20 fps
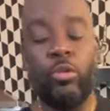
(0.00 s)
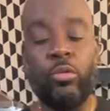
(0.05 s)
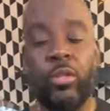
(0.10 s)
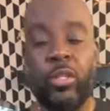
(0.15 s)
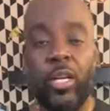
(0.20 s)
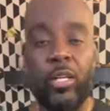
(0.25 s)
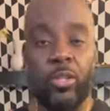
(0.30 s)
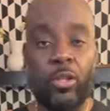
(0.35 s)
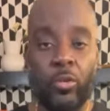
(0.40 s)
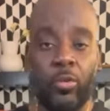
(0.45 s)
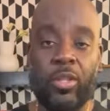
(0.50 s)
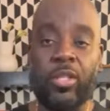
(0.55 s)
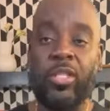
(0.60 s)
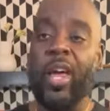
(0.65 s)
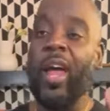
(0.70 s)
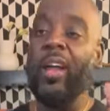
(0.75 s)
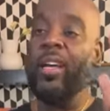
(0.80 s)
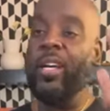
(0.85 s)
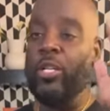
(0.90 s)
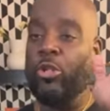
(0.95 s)
utensil
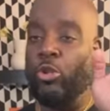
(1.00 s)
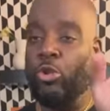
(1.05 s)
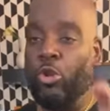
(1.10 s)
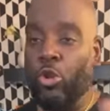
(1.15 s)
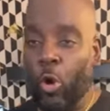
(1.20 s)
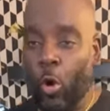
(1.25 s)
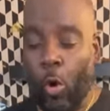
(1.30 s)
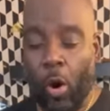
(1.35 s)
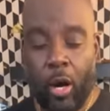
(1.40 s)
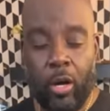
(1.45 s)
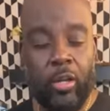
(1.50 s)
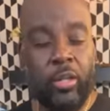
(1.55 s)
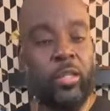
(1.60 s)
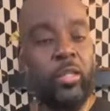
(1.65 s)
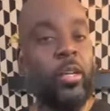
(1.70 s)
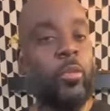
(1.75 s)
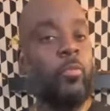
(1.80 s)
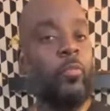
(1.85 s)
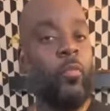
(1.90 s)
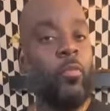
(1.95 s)
set is yours.